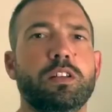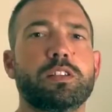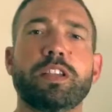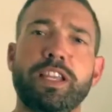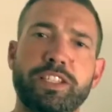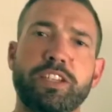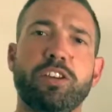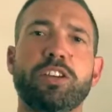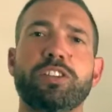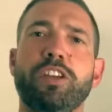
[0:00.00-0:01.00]
So that's it,
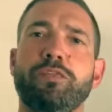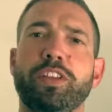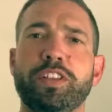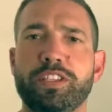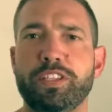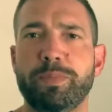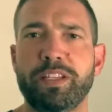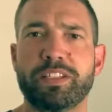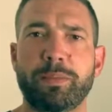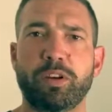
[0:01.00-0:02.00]
guys. Hopefully this has
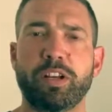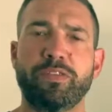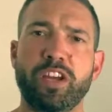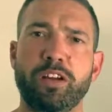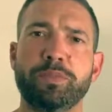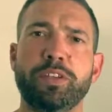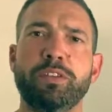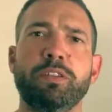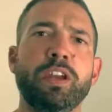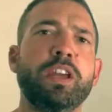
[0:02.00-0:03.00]
been some kind of a help to
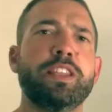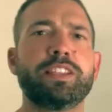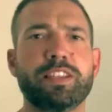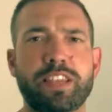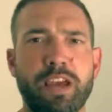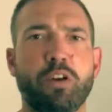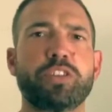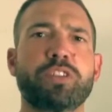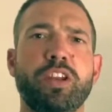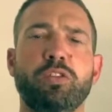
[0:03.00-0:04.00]
you. This is how I
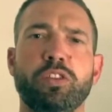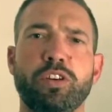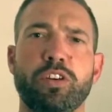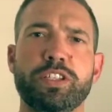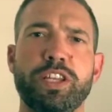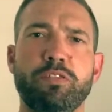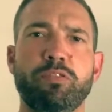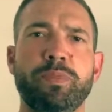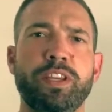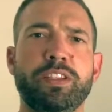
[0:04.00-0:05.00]
train all the guys here
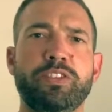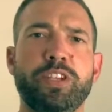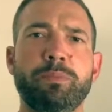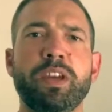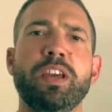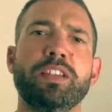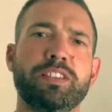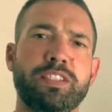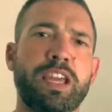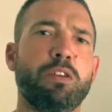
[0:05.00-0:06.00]
with me in the gym.
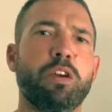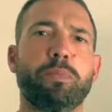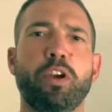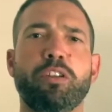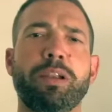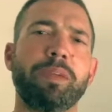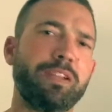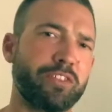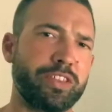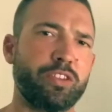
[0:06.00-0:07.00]
This is how I program
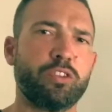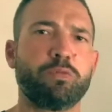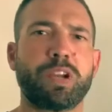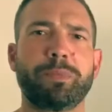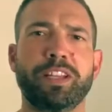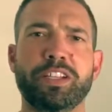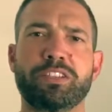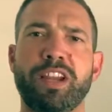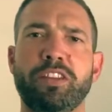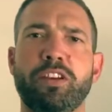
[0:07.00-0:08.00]
everything on
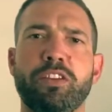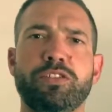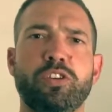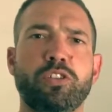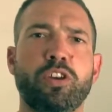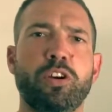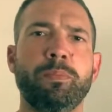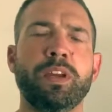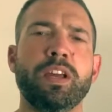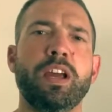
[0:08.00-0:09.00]

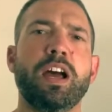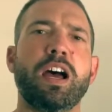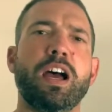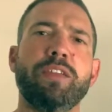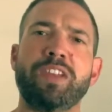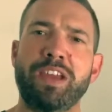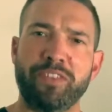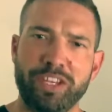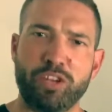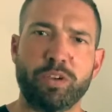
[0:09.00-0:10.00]
rugbyleaguestrengthcoach.com. If you have
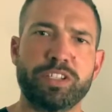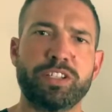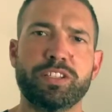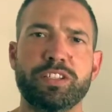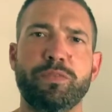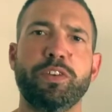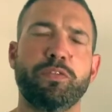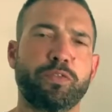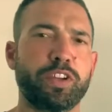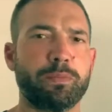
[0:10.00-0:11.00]
any questions, feel
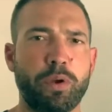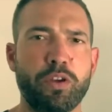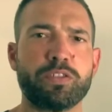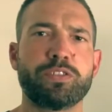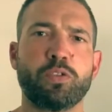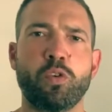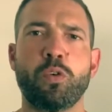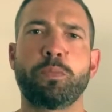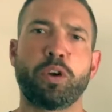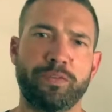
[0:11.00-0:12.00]
free to post
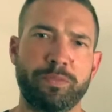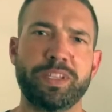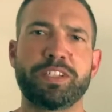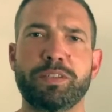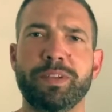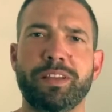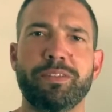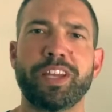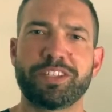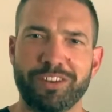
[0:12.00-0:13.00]
or private message me.
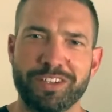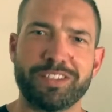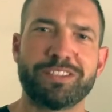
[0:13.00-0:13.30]
Thanks, guys.